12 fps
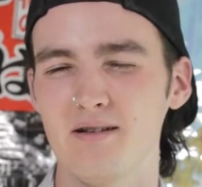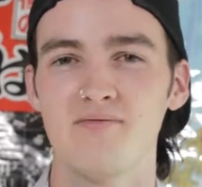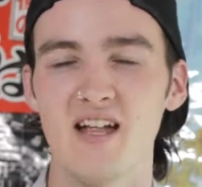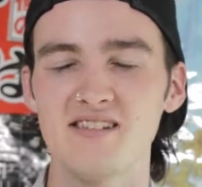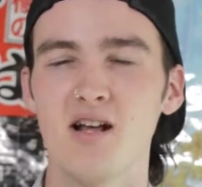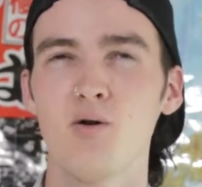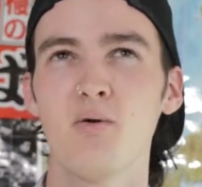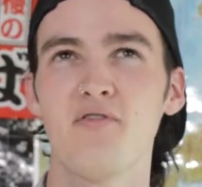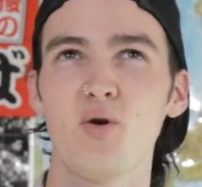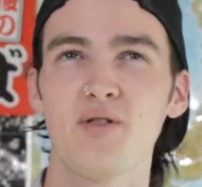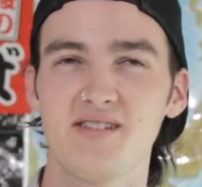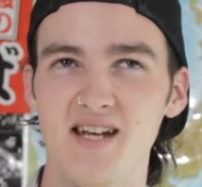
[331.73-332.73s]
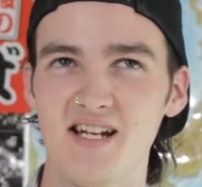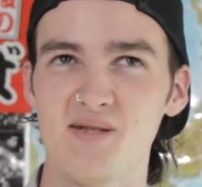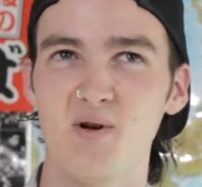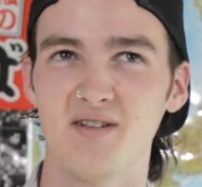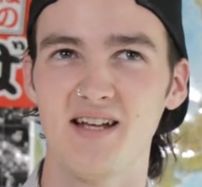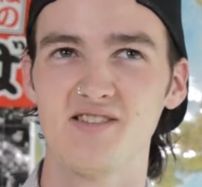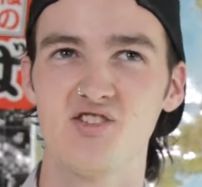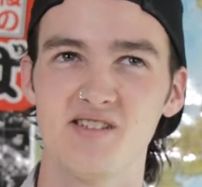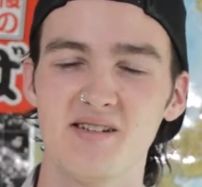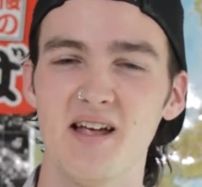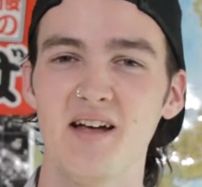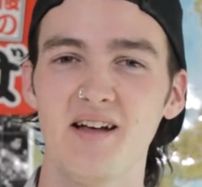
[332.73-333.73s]
That's not a review on the textbook, that's
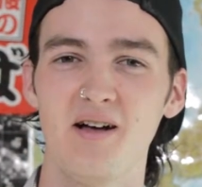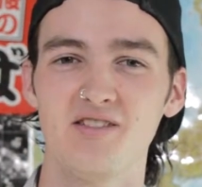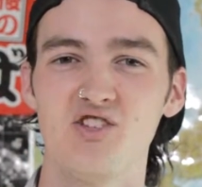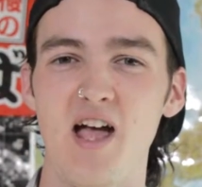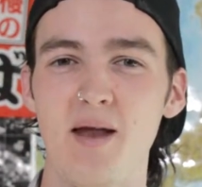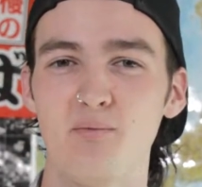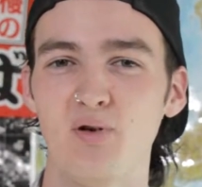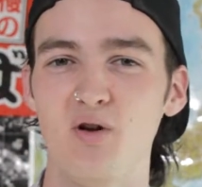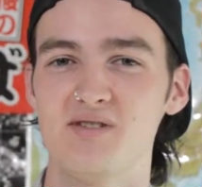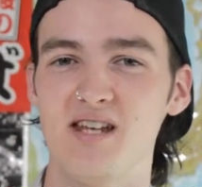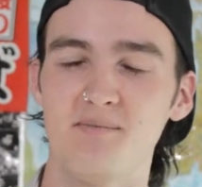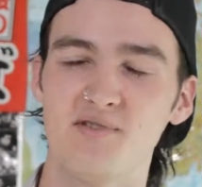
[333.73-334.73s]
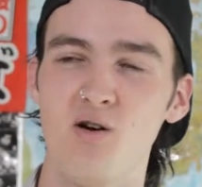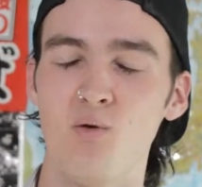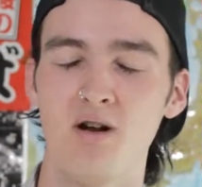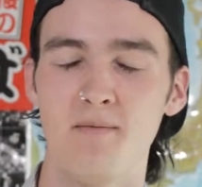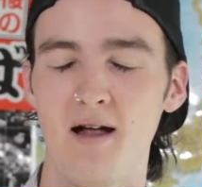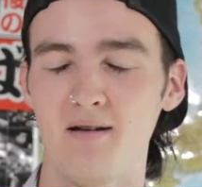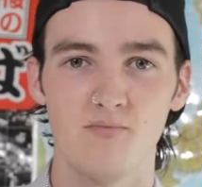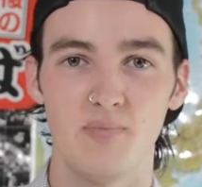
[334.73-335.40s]
just a Chad Pro tip, don't worry about it.